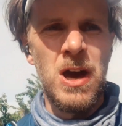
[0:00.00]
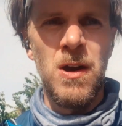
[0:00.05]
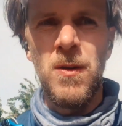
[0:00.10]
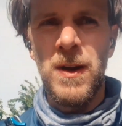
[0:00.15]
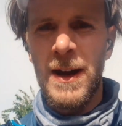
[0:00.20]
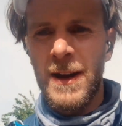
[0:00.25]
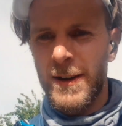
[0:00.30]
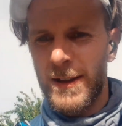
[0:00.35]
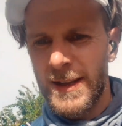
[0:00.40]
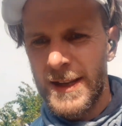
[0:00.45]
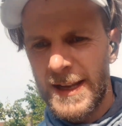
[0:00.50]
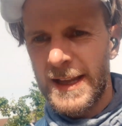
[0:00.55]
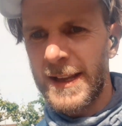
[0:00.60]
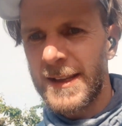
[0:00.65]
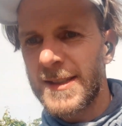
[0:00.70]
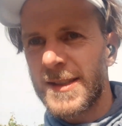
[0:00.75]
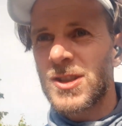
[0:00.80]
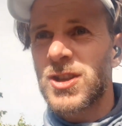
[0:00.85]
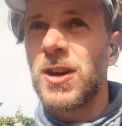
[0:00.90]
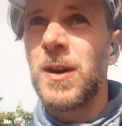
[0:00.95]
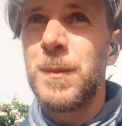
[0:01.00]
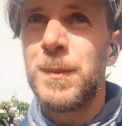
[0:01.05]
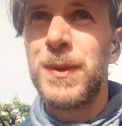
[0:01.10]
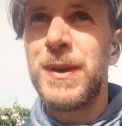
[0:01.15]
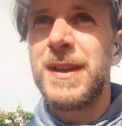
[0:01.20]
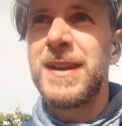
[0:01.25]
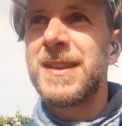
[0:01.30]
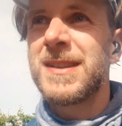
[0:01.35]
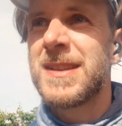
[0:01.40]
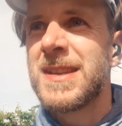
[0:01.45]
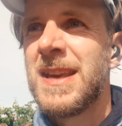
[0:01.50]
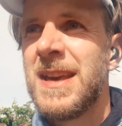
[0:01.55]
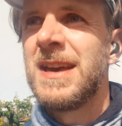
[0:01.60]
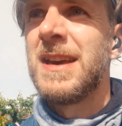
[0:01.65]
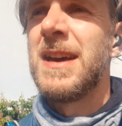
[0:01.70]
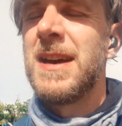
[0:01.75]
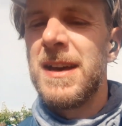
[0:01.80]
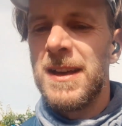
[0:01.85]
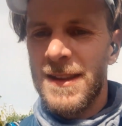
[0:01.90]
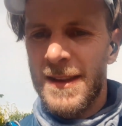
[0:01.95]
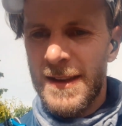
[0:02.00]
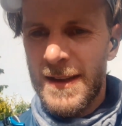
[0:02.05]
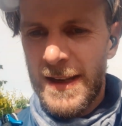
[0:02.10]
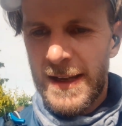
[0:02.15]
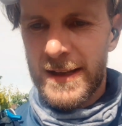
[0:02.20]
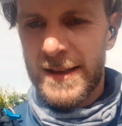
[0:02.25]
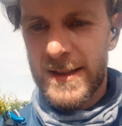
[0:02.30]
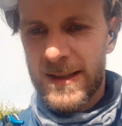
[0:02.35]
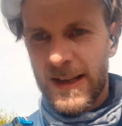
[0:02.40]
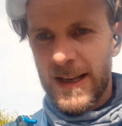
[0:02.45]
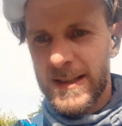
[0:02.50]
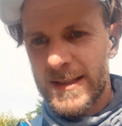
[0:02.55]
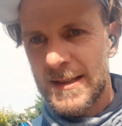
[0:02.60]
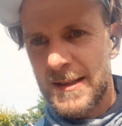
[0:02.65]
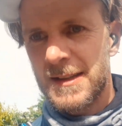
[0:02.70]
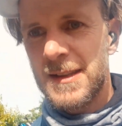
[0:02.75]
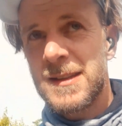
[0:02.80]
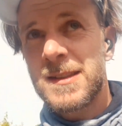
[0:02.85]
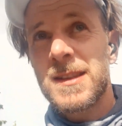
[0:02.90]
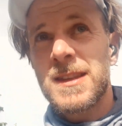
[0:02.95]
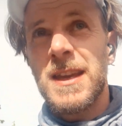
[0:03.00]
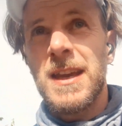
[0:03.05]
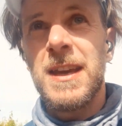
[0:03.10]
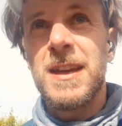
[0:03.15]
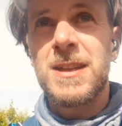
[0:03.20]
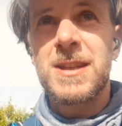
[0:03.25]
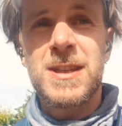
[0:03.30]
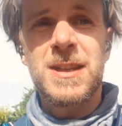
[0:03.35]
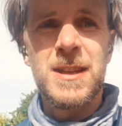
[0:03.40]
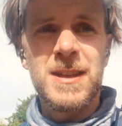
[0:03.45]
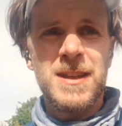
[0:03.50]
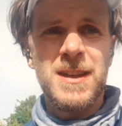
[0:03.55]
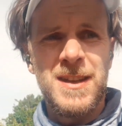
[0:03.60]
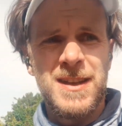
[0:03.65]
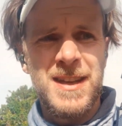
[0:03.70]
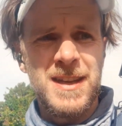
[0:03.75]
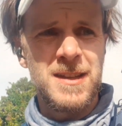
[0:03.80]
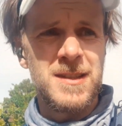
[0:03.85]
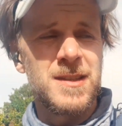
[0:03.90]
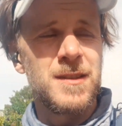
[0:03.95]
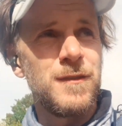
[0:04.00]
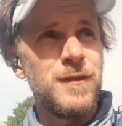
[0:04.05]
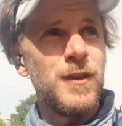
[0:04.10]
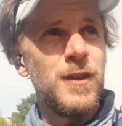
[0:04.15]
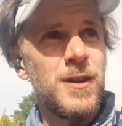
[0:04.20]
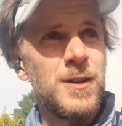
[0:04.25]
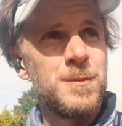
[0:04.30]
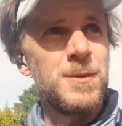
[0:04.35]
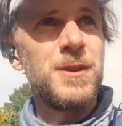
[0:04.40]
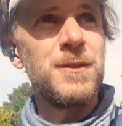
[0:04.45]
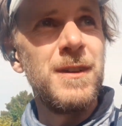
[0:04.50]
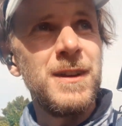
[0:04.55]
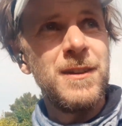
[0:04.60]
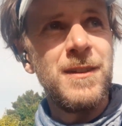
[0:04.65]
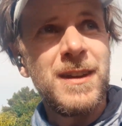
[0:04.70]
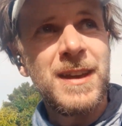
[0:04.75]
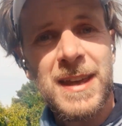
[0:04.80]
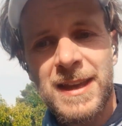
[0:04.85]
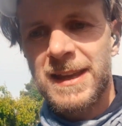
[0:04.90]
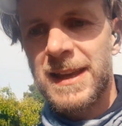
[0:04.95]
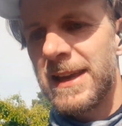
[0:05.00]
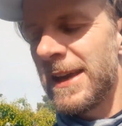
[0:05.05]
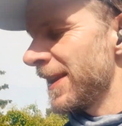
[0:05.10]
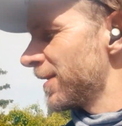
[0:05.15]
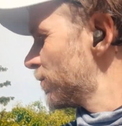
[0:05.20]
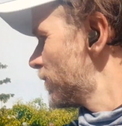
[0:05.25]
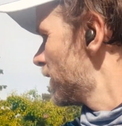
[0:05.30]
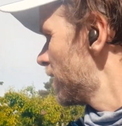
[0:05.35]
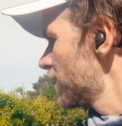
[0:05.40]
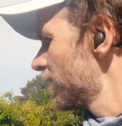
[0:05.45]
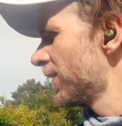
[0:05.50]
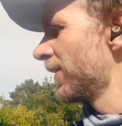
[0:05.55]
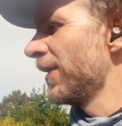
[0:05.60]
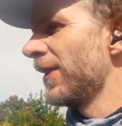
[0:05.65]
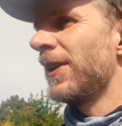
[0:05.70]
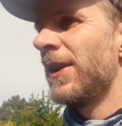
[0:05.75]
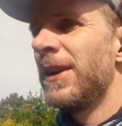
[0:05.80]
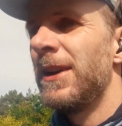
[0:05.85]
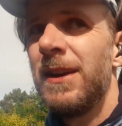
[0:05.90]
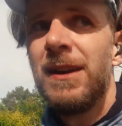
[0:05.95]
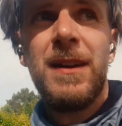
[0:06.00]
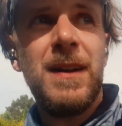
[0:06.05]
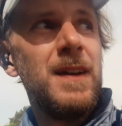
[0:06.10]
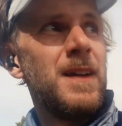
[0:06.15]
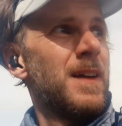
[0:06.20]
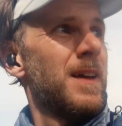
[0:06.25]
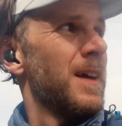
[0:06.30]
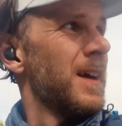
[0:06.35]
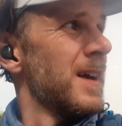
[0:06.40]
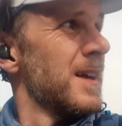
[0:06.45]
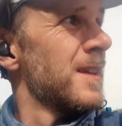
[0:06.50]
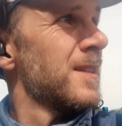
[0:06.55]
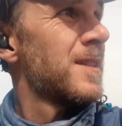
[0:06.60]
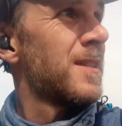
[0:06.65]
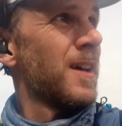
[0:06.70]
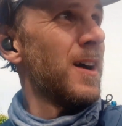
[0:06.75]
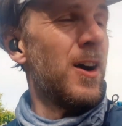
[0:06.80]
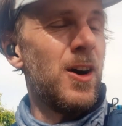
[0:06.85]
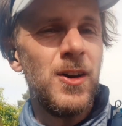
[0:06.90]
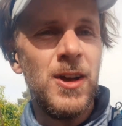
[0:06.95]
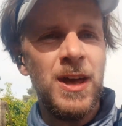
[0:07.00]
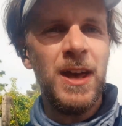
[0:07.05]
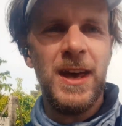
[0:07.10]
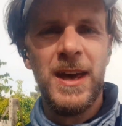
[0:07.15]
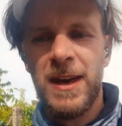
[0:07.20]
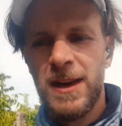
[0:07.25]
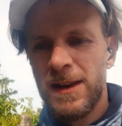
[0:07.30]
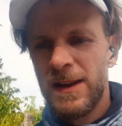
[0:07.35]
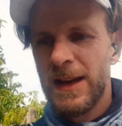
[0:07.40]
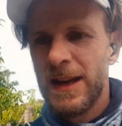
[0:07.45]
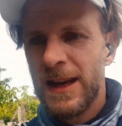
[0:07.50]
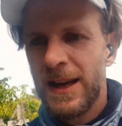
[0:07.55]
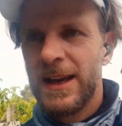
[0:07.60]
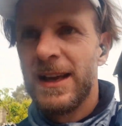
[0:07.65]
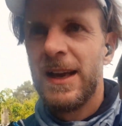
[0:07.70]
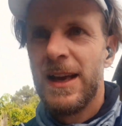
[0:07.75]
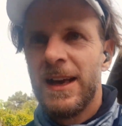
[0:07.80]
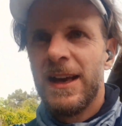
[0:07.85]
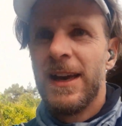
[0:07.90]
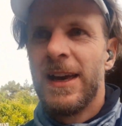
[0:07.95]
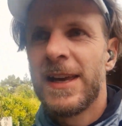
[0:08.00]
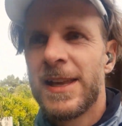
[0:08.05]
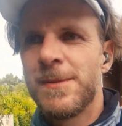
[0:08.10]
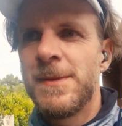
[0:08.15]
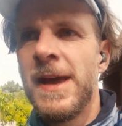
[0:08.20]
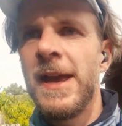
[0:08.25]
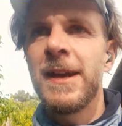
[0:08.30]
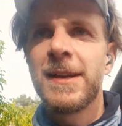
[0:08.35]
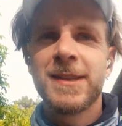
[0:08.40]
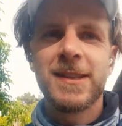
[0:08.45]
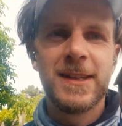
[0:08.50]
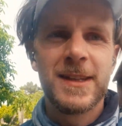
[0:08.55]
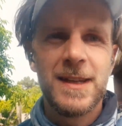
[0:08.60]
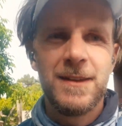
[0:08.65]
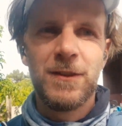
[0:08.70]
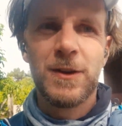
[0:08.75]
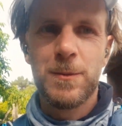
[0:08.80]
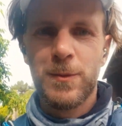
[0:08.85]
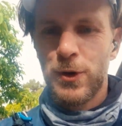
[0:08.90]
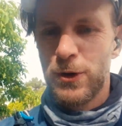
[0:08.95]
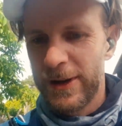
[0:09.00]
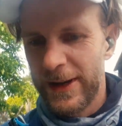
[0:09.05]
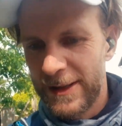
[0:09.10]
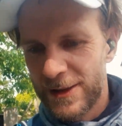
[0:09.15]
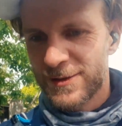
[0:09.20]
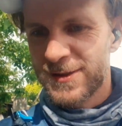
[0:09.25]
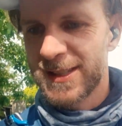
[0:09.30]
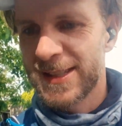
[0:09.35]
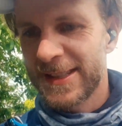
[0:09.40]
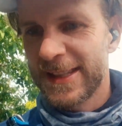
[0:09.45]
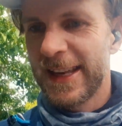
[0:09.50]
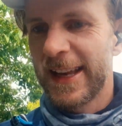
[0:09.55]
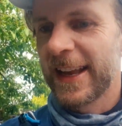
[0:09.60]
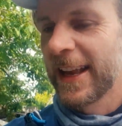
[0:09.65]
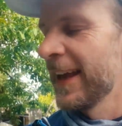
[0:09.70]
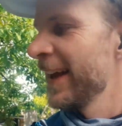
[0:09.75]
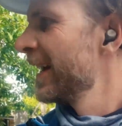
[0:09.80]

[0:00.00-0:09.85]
where the next shop is, the next gasoline station, the next farmer where you can get water. So it makes it even more interesting.